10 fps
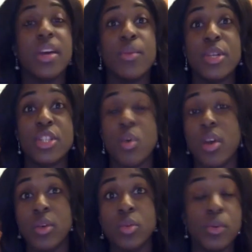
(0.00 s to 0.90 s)
which is what
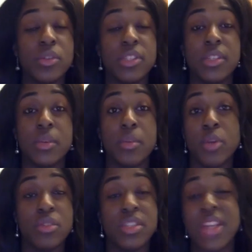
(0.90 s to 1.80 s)
it all
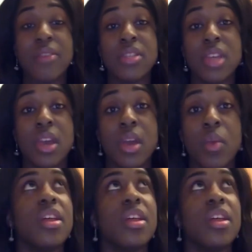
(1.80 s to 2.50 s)
boils down to.